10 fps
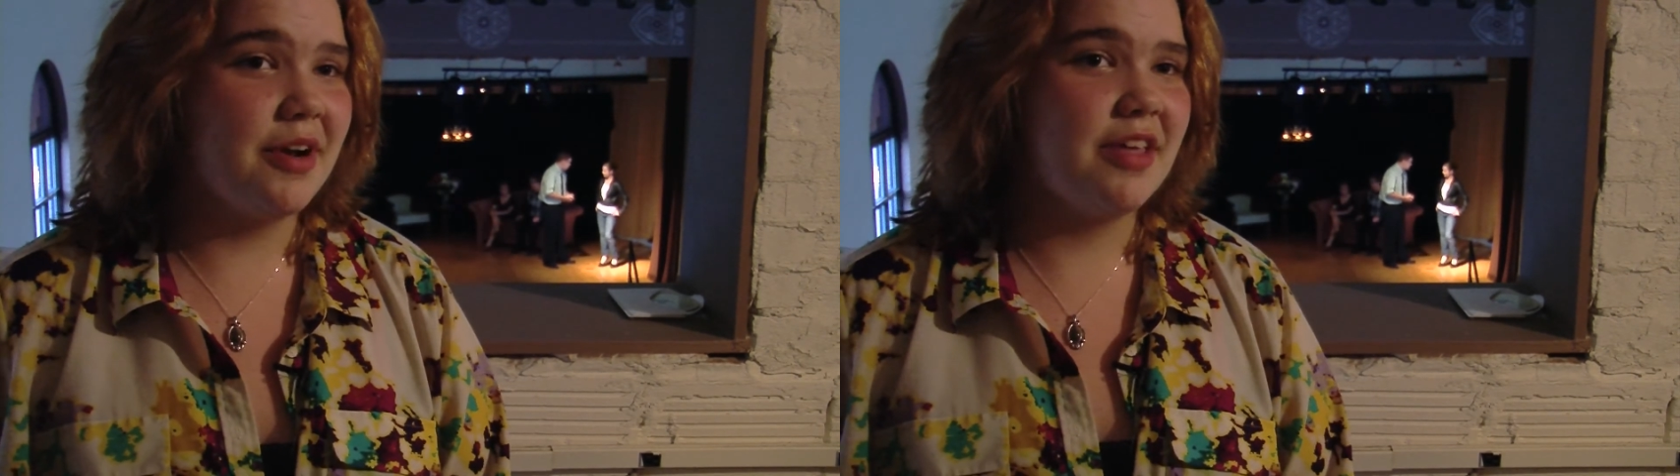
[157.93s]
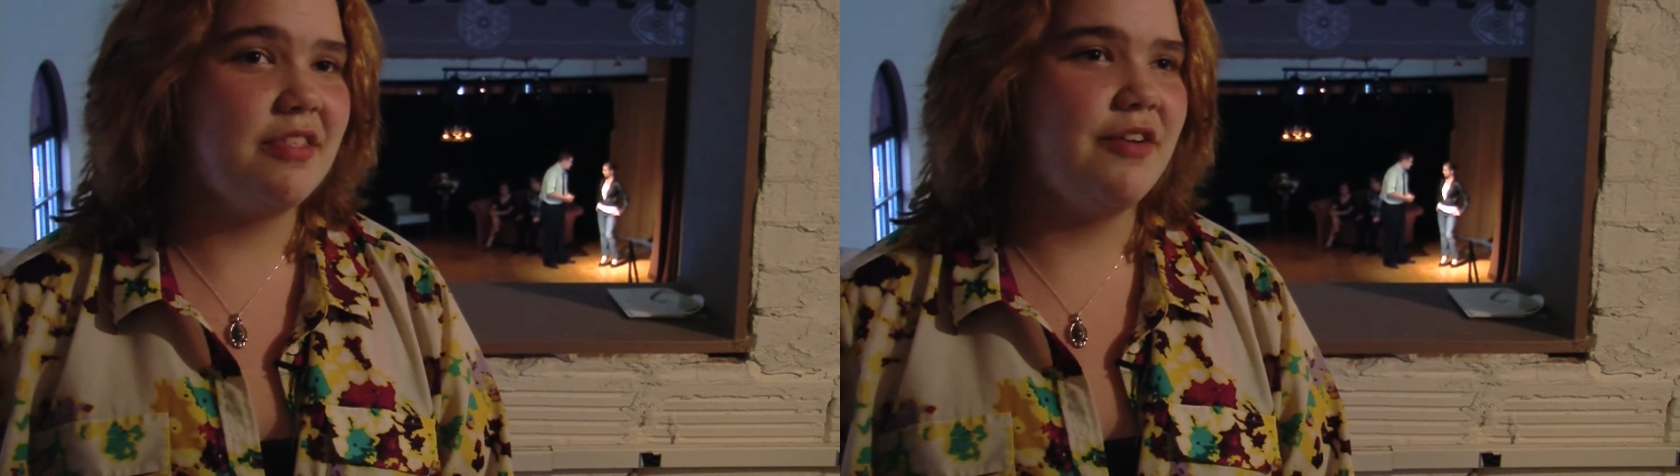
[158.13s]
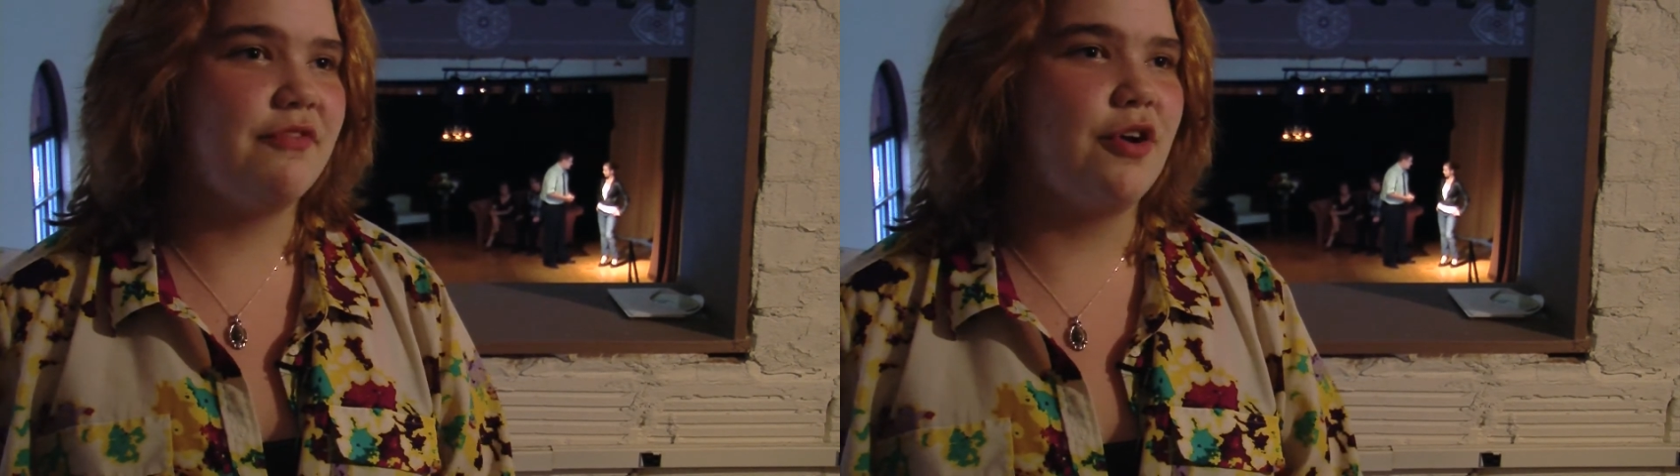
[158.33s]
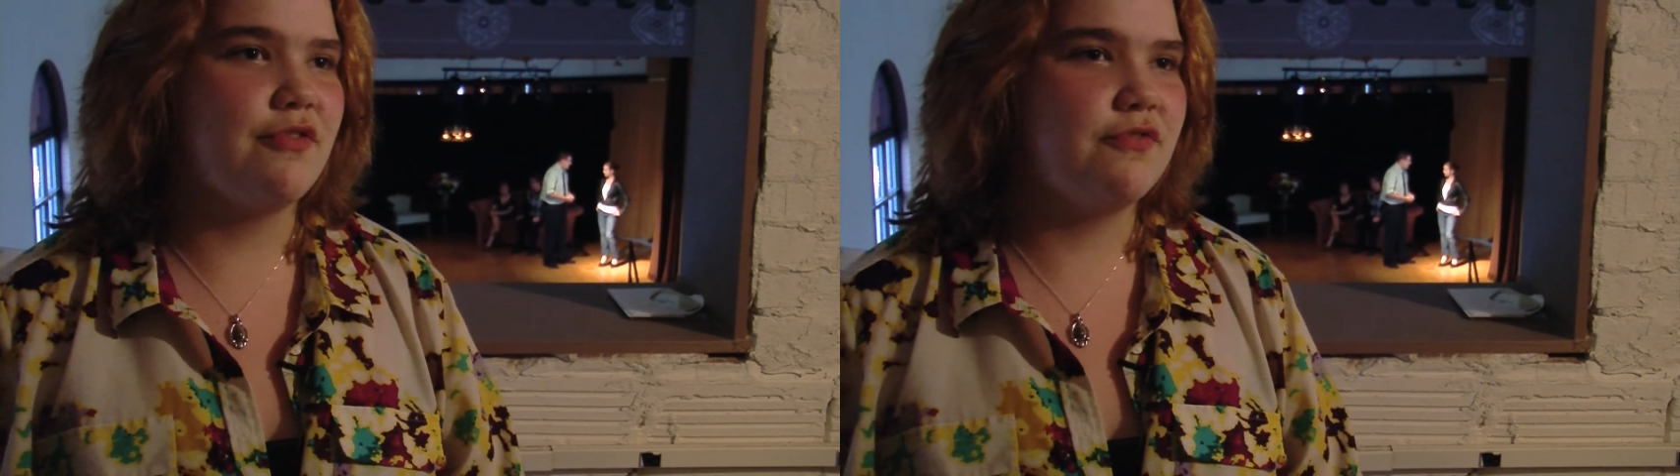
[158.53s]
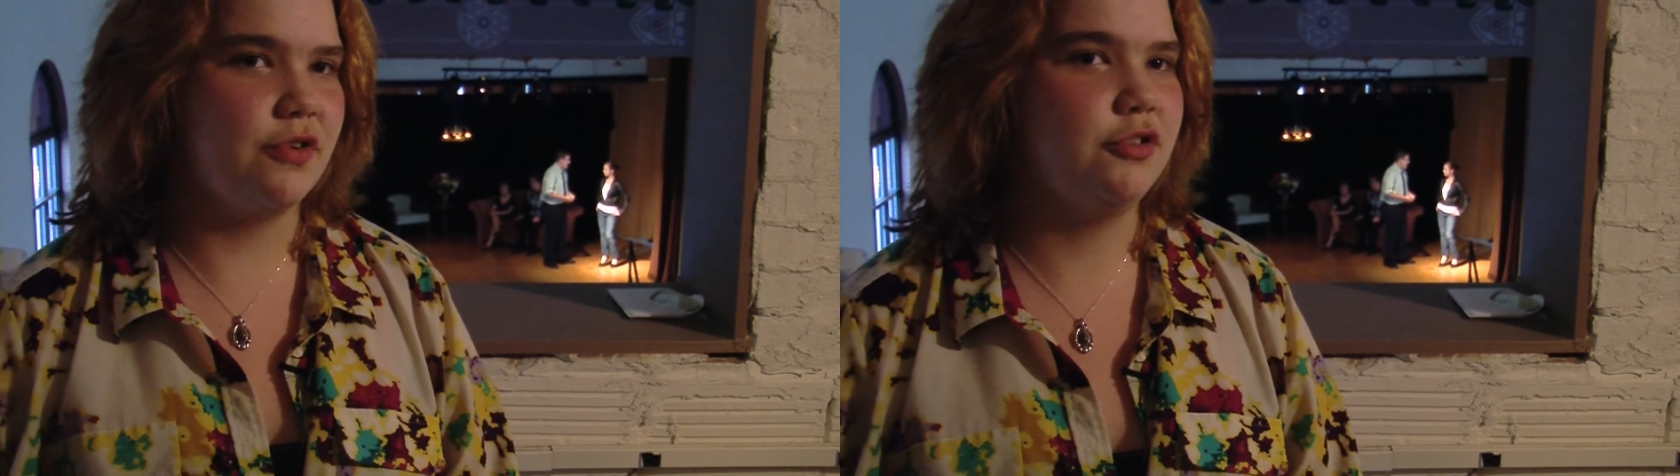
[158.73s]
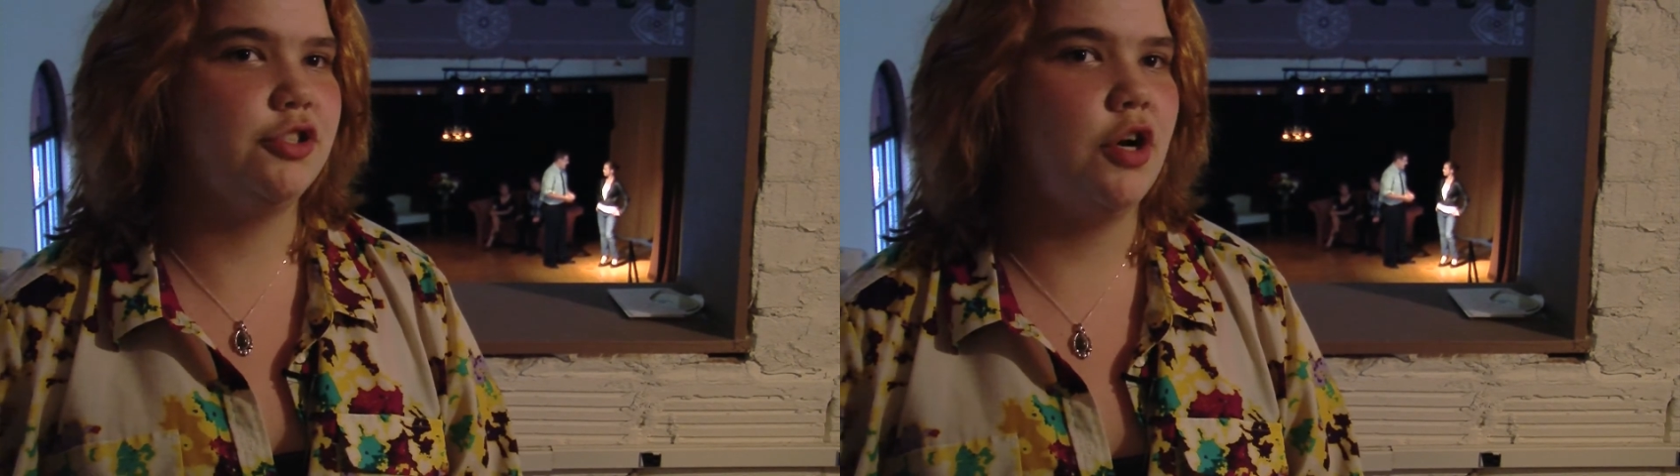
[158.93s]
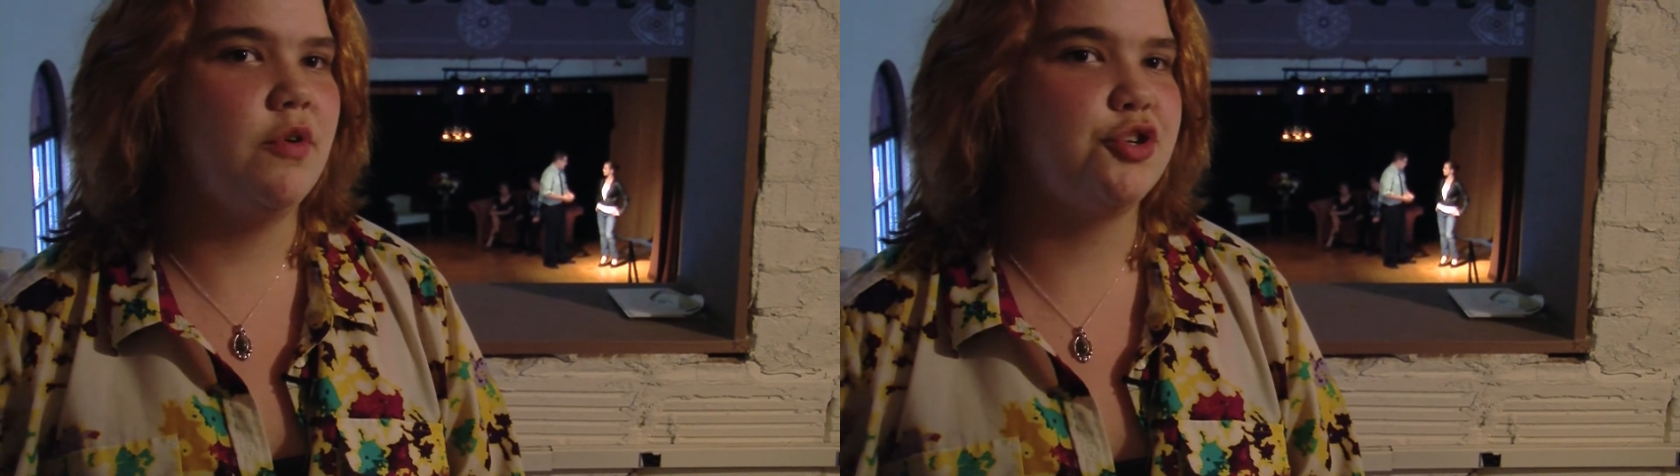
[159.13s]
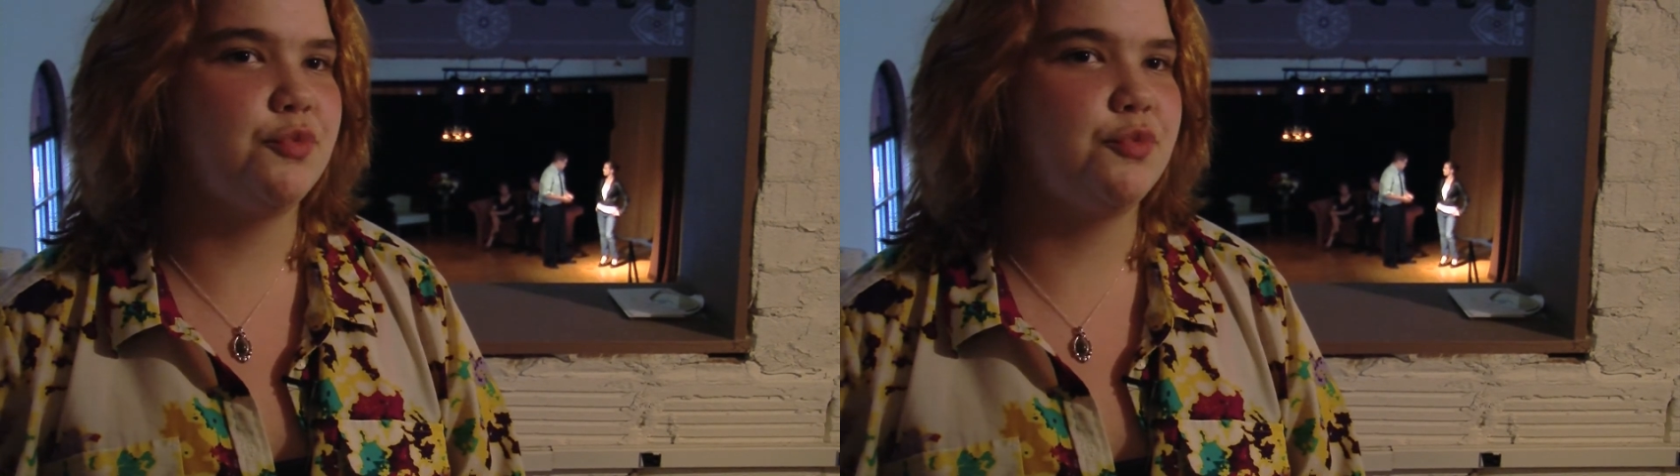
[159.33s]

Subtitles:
but I thought for our first show it